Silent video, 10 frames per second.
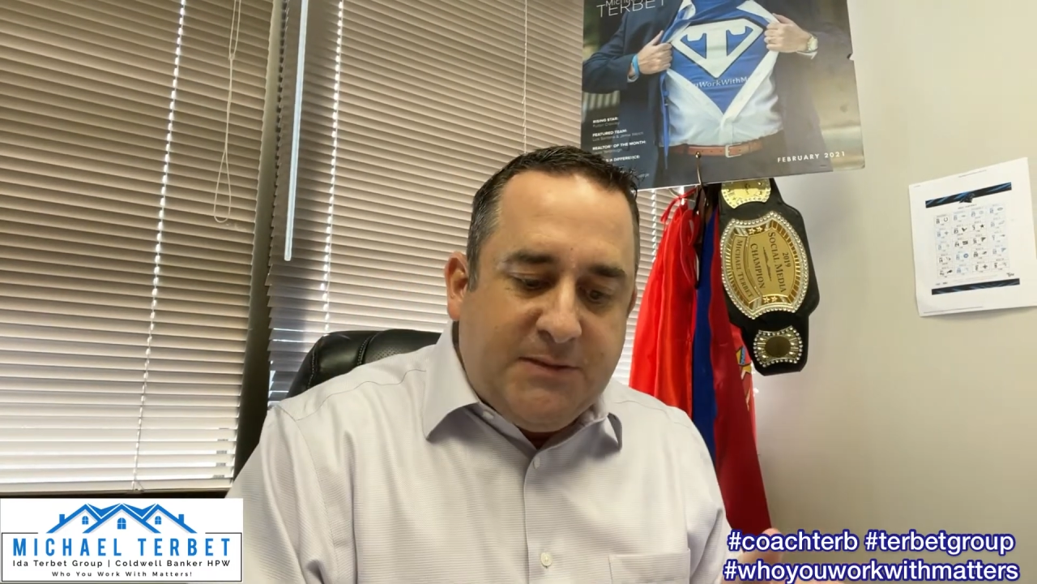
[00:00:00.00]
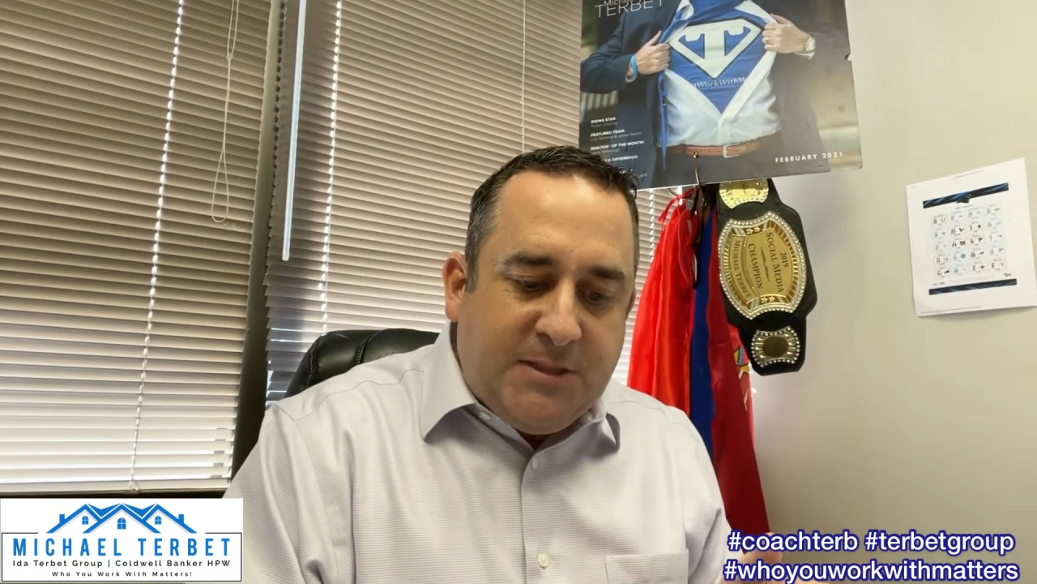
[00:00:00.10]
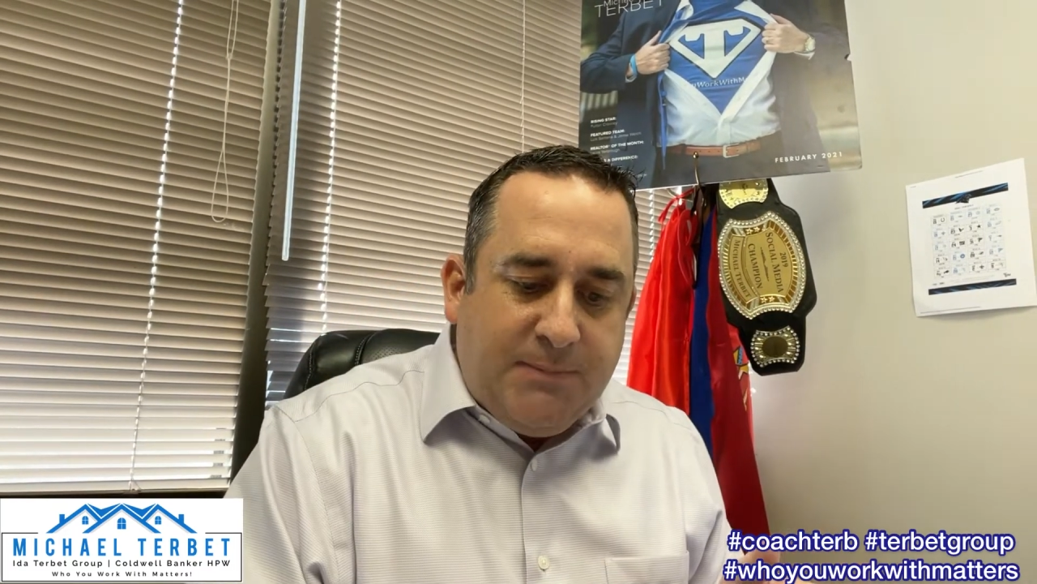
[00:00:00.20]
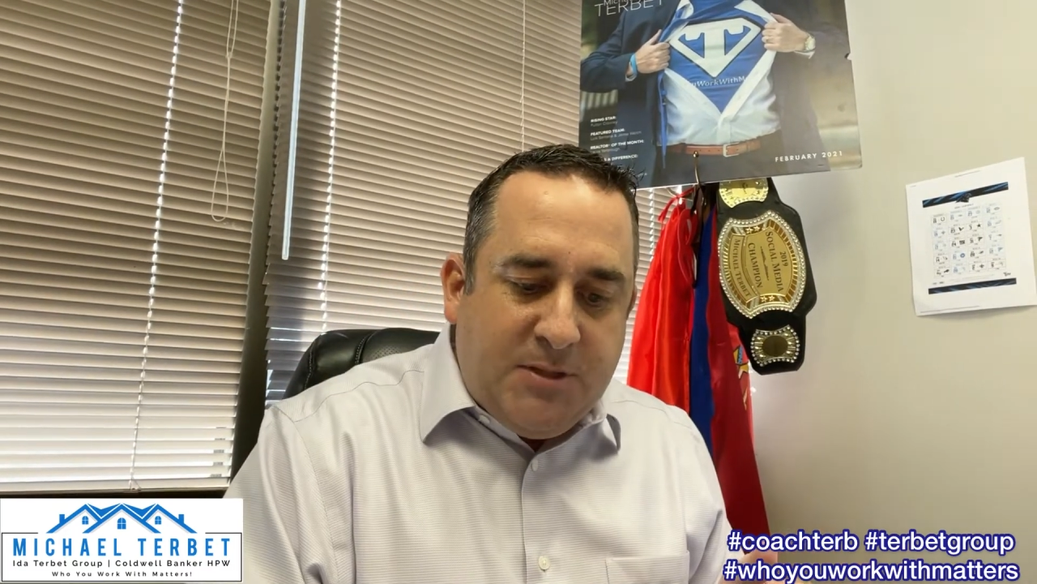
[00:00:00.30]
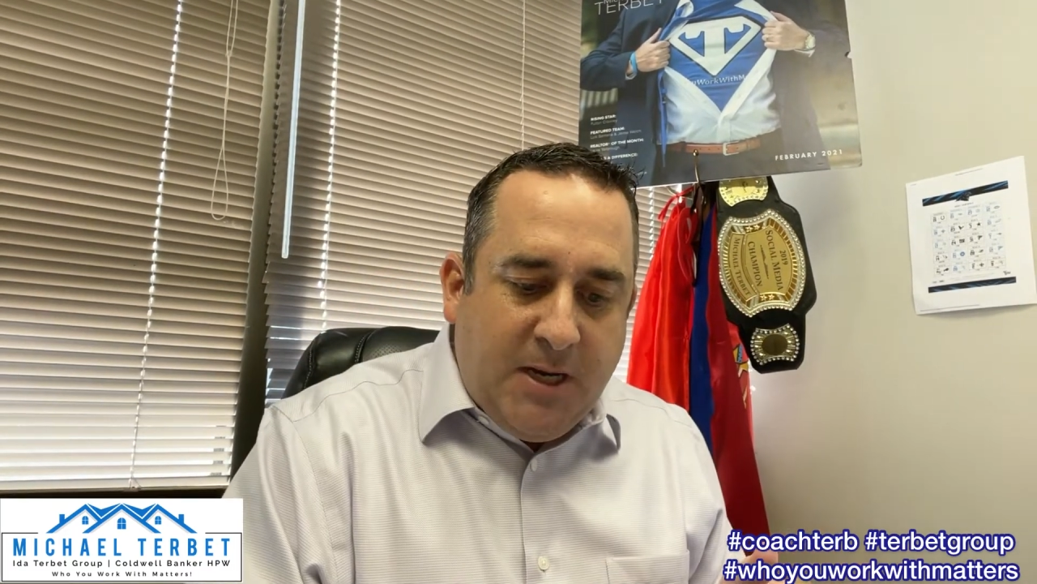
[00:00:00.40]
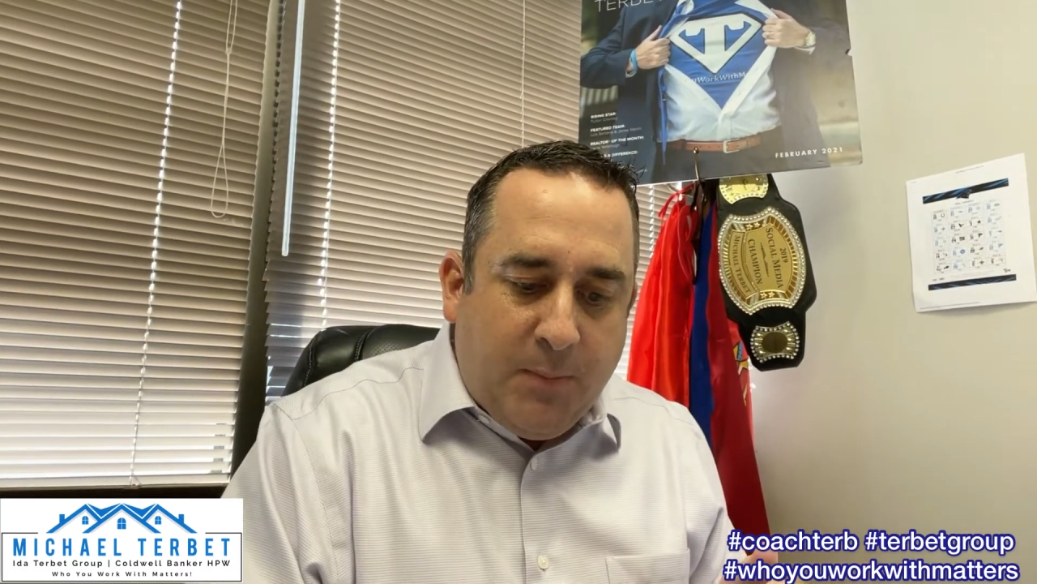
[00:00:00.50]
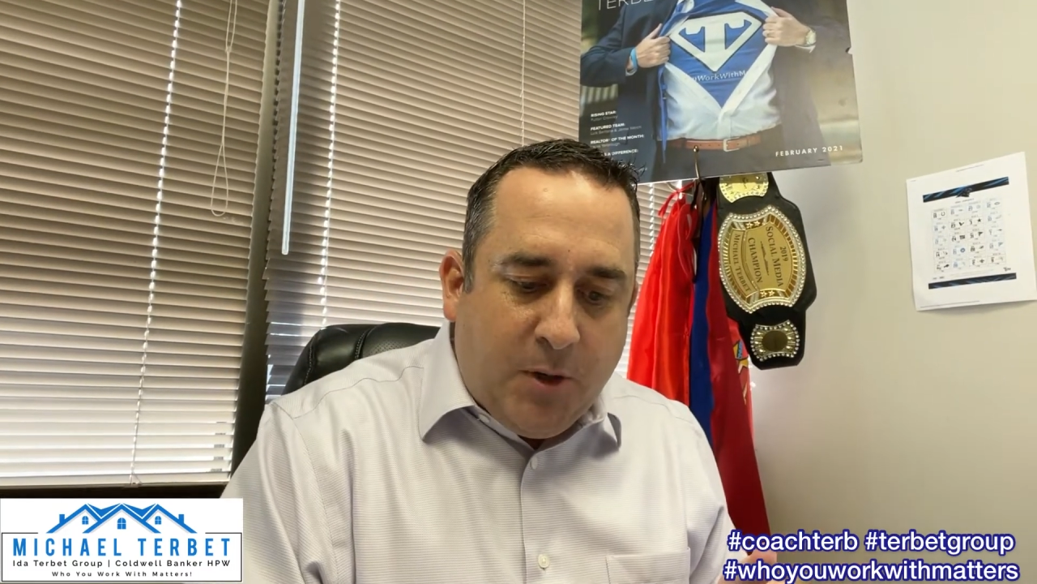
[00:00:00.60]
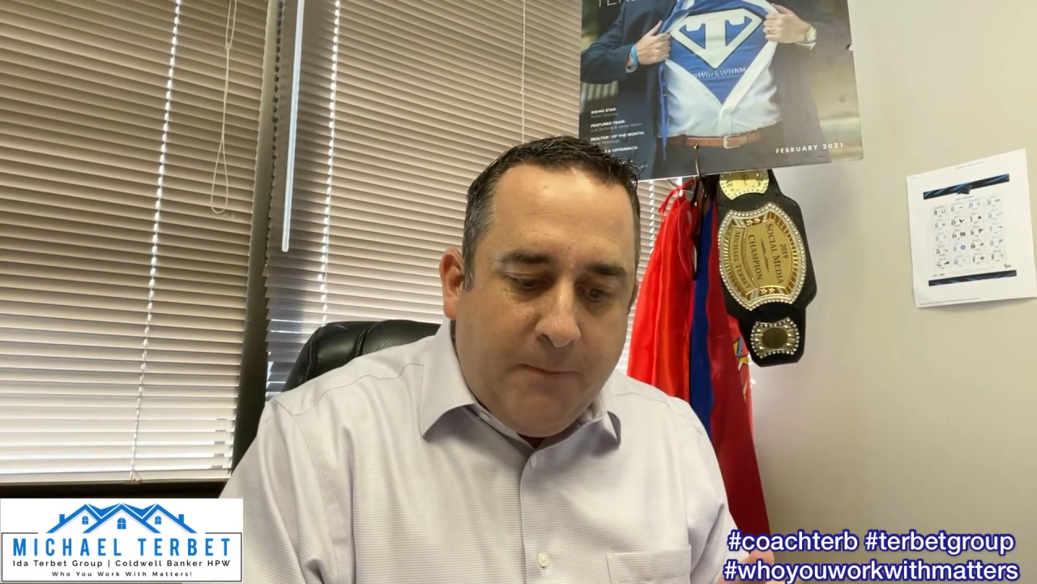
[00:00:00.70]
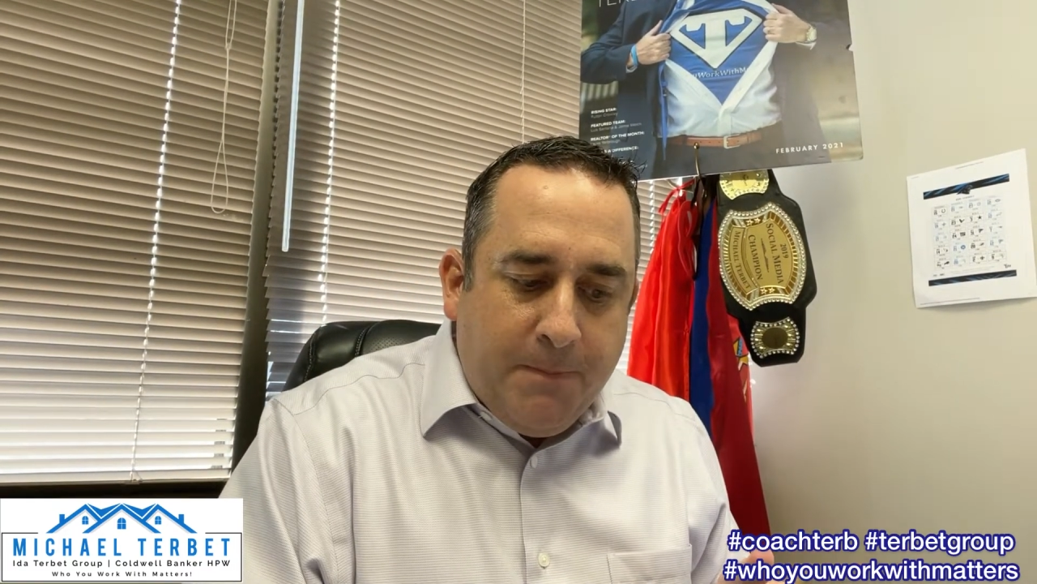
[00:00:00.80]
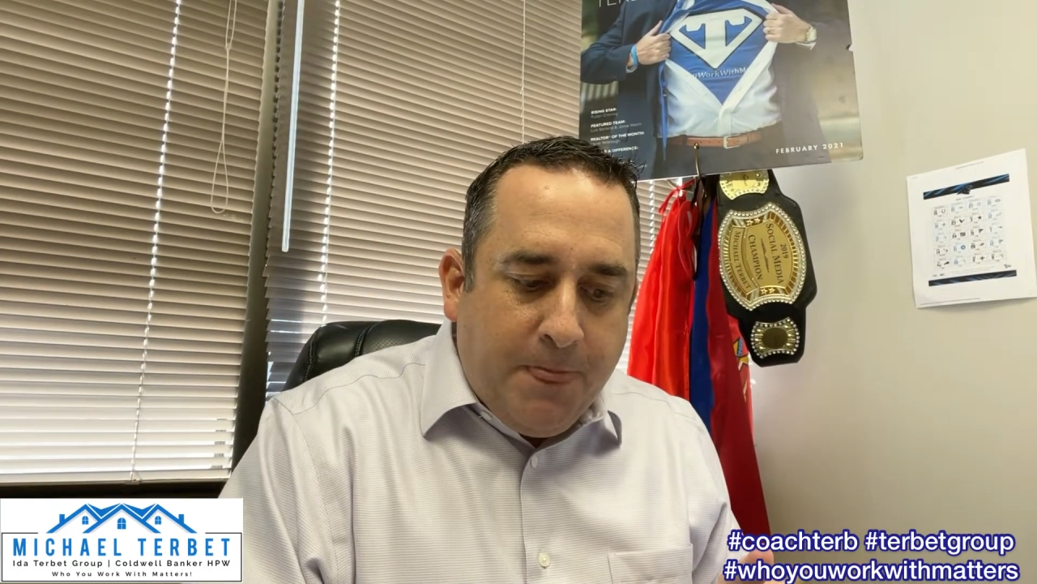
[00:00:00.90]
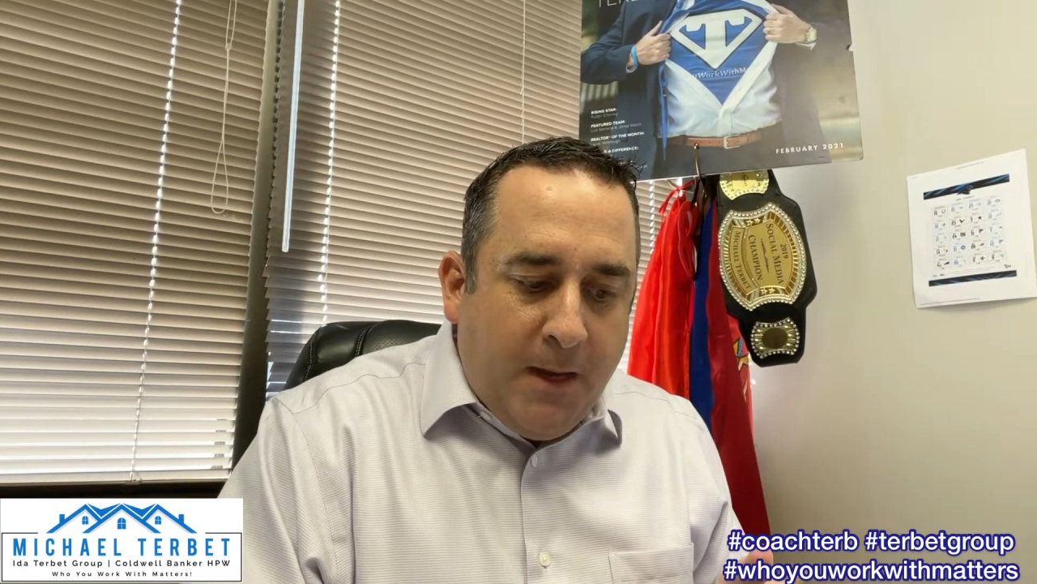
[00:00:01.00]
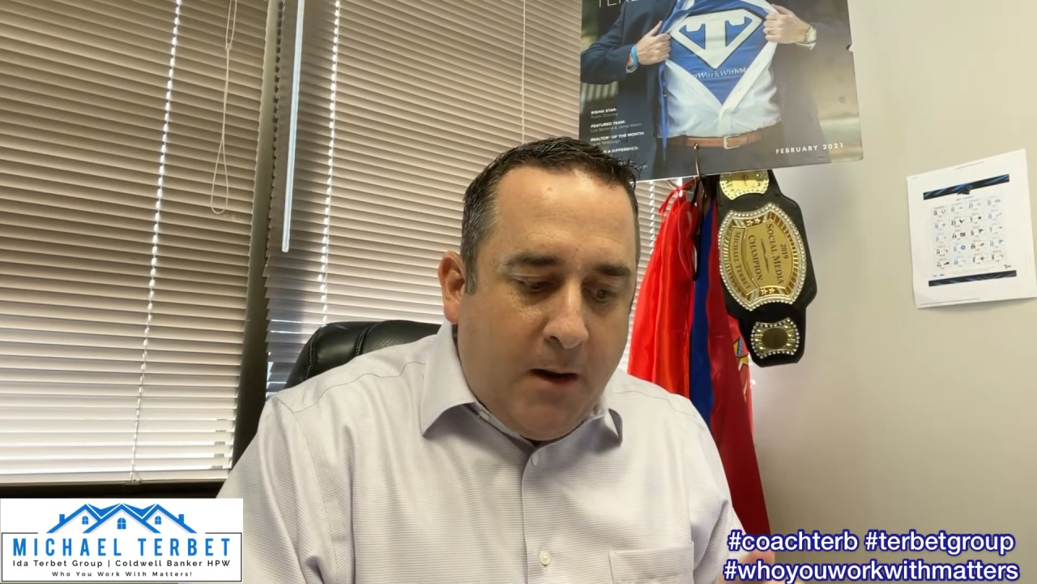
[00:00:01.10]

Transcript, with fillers: of September,